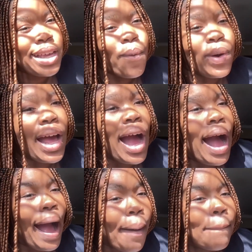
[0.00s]
I want to
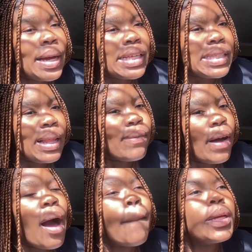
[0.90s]
hype myself
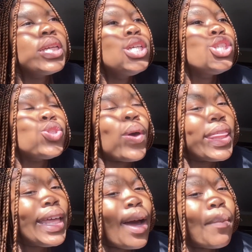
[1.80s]
up, so I
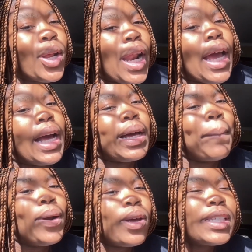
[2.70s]
think I'm gonna like
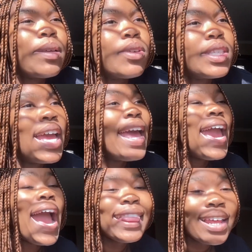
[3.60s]
blast some music,
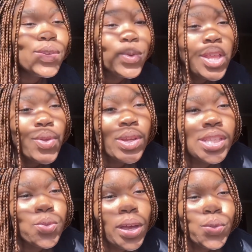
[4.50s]
and that is one of the
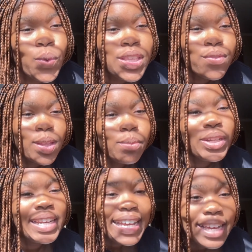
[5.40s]
reasons why I was waiting for them to
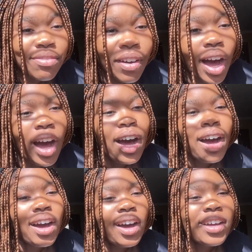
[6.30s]
leave
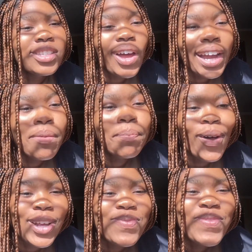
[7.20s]
so I can
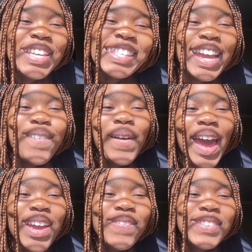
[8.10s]
blast music
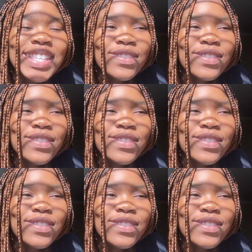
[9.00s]
vibes.